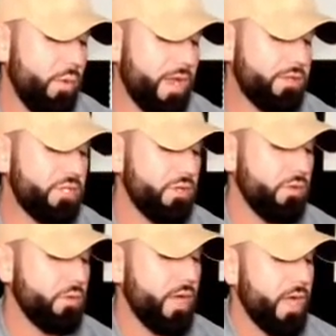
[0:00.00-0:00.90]
don't
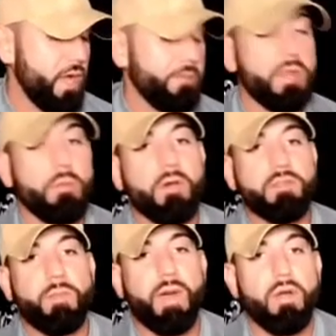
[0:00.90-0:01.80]
you,
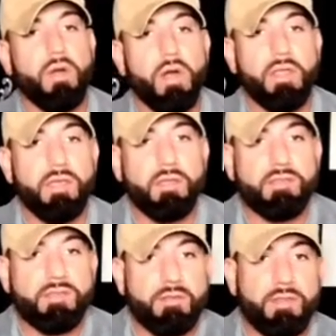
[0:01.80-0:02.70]
most of my
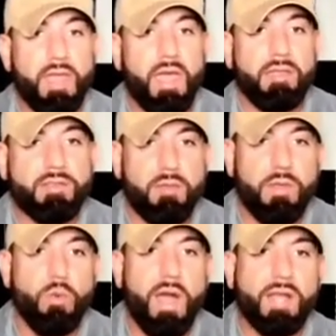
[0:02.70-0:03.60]
audience that is going to
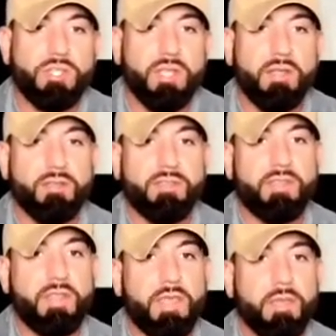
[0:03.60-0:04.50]
be watching and
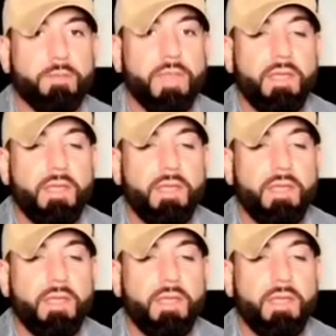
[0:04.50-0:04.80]
listening,